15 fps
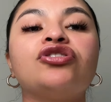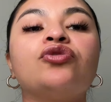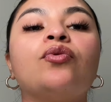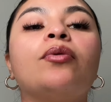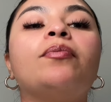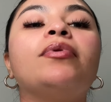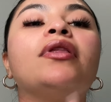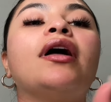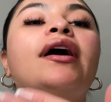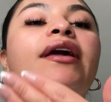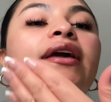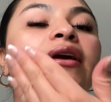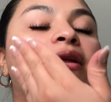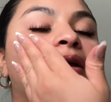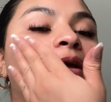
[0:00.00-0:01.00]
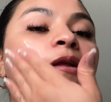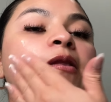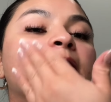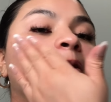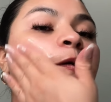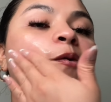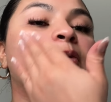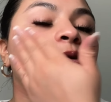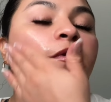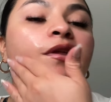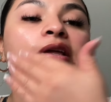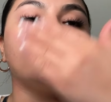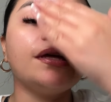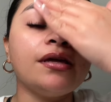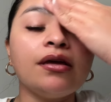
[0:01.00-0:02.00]
to apply it in
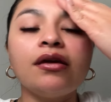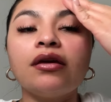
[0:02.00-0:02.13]
literally